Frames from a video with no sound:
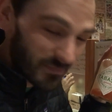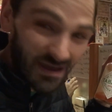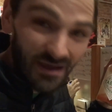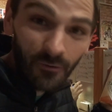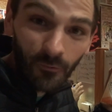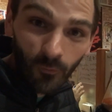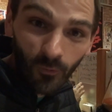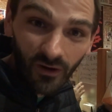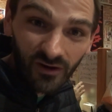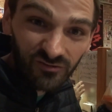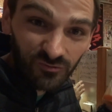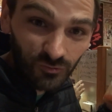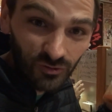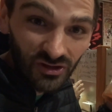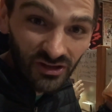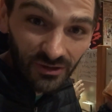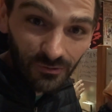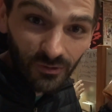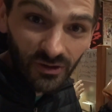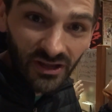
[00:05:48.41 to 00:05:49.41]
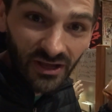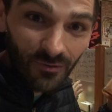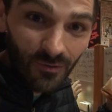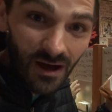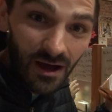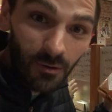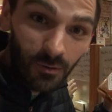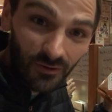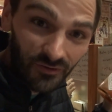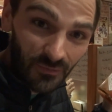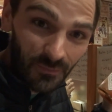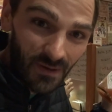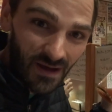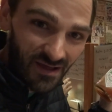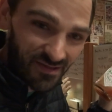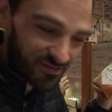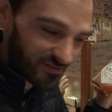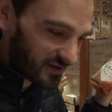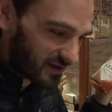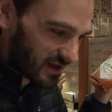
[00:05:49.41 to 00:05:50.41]
It works really, really well with the
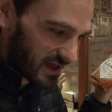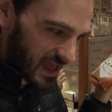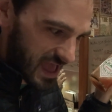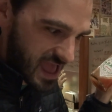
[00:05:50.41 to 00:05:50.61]
pasta,